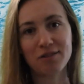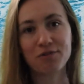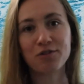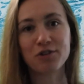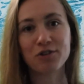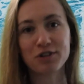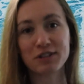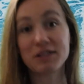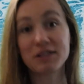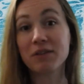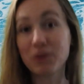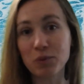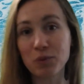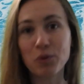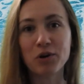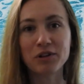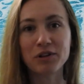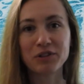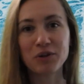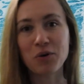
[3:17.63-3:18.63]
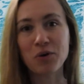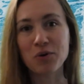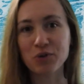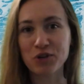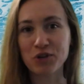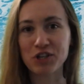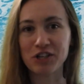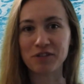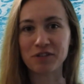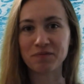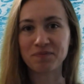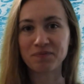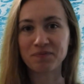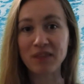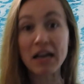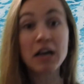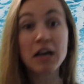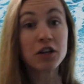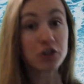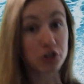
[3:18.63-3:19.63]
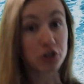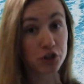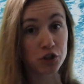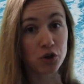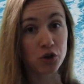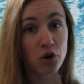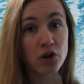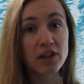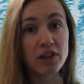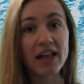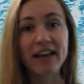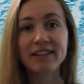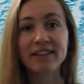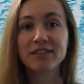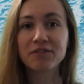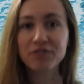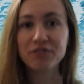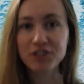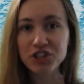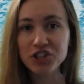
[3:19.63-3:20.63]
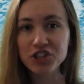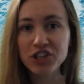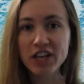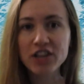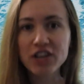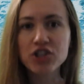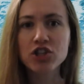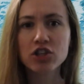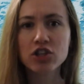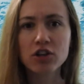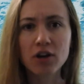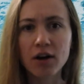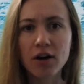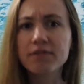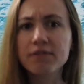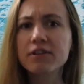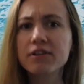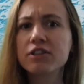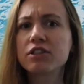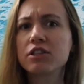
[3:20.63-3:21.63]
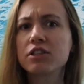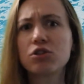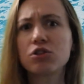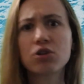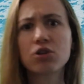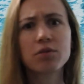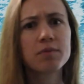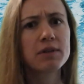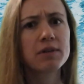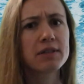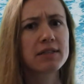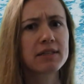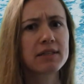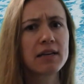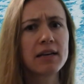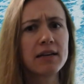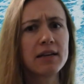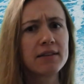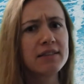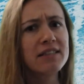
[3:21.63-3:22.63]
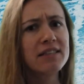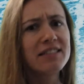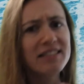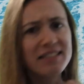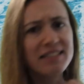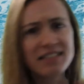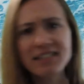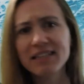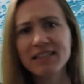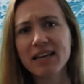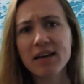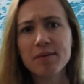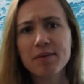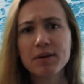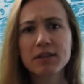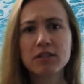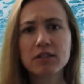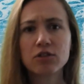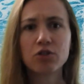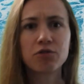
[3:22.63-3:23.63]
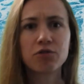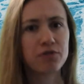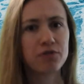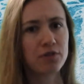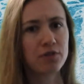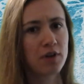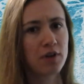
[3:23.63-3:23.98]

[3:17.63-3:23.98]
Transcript: course, the world ocean. The soil and the vegetation cover determines the dynamics of